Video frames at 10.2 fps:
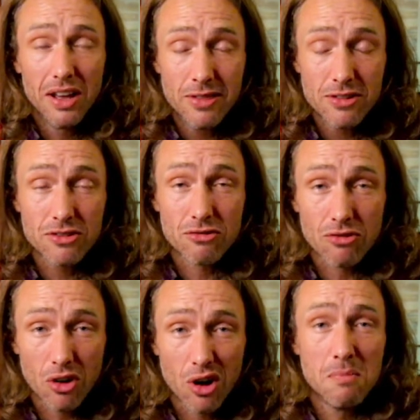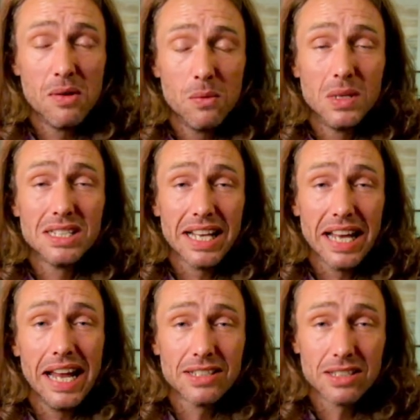the Grom was
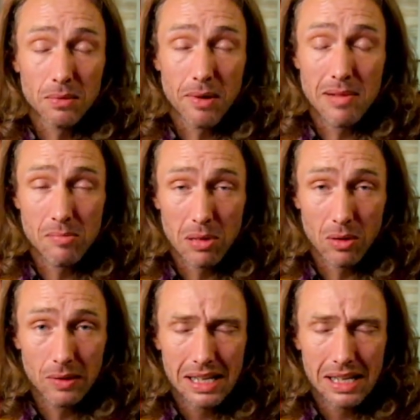in a swimming pool.